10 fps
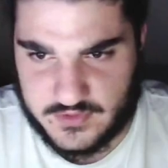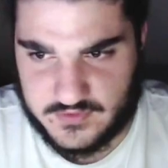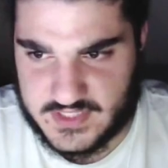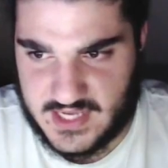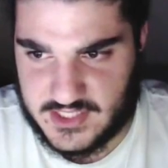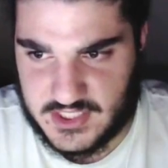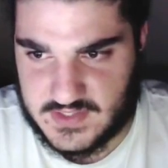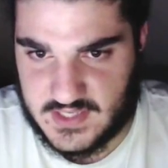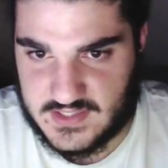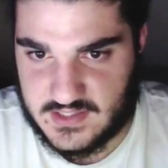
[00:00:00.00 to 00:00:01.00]
for
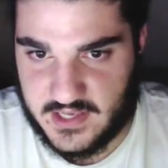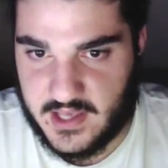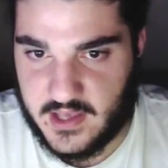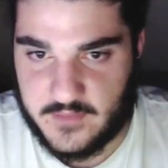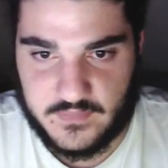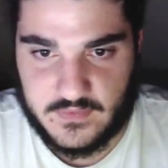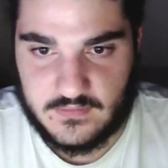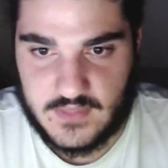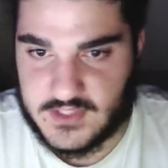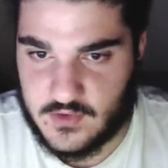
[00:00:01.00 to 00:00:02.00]
Sanchez there. Like, yeah,
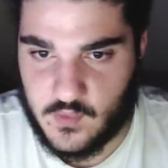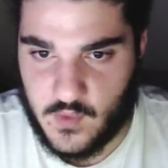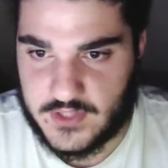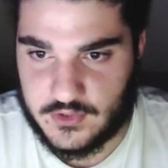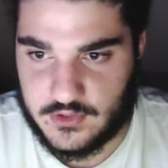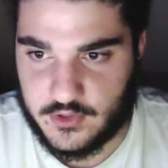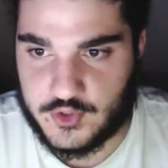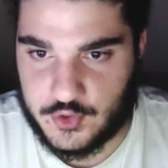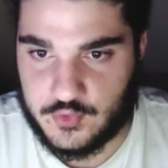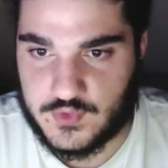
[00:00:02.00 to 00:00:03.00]
he's gotten way too close
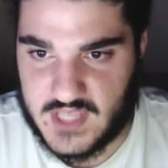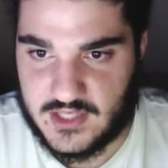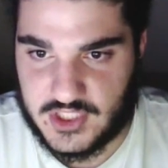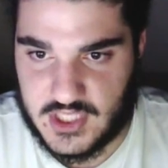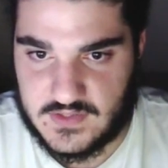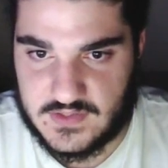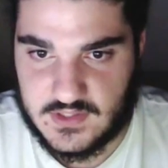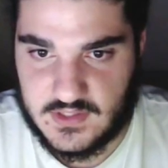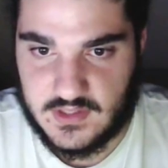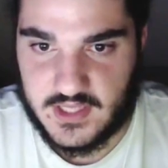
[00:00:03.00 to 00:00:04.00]
to Sanchez.
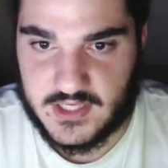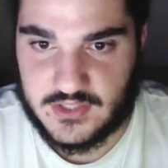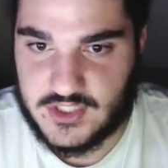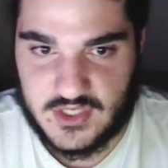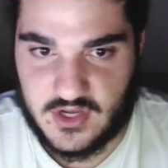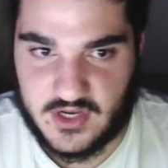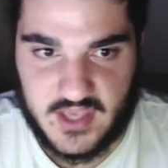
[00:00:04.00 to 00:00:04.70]
Like, you just gotta